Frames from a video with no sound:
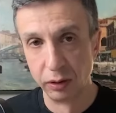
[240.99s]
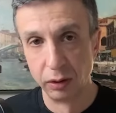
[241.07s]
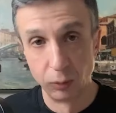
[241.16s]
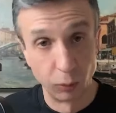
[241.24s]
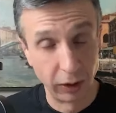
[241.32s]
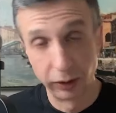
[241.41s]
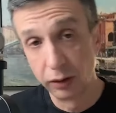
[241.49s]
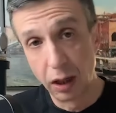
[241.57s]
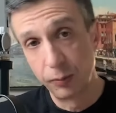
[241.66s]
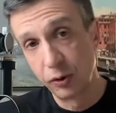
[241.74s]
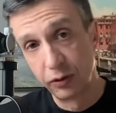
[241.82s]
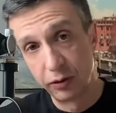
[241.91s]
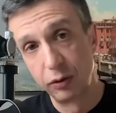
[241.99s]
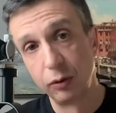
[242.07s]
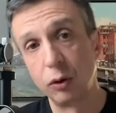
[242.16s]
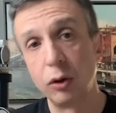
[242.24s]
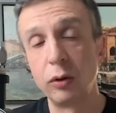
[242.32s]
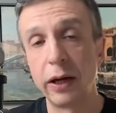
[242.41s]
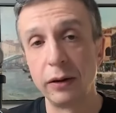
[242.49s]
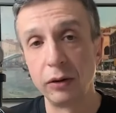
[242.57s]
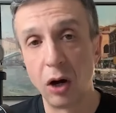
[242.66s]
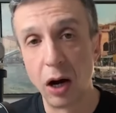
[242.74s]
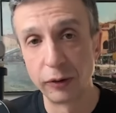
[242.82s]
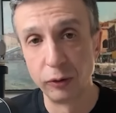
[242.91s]
One of the options is to go and
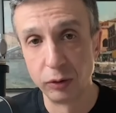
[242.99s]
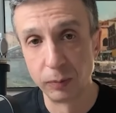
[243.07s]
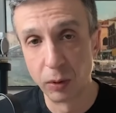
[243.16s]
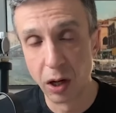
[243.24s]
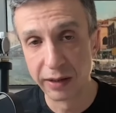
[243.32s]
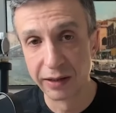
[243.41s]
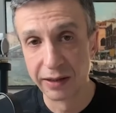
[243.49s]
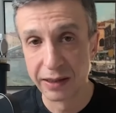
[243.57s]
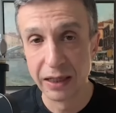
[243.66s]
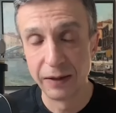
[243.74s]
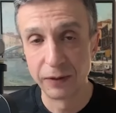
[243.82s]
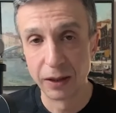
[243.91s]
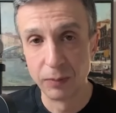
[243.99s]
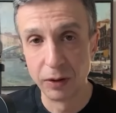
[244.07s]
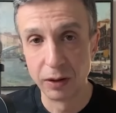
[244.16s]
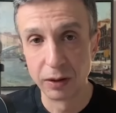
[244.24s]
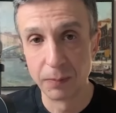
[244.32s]
talk to your boss and see if they'd be